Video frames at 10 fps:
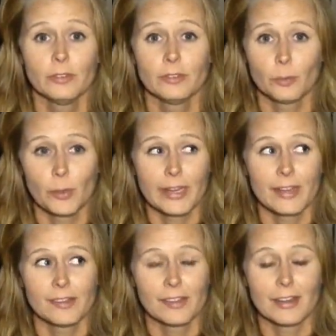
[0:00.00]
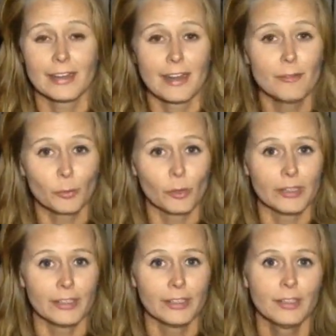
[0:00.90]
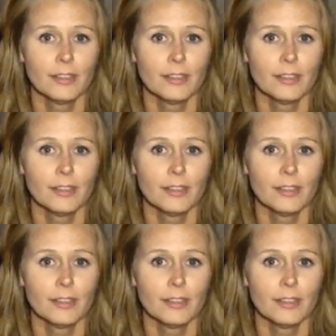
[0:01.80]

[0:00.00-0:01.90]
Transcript: the way I said I never would,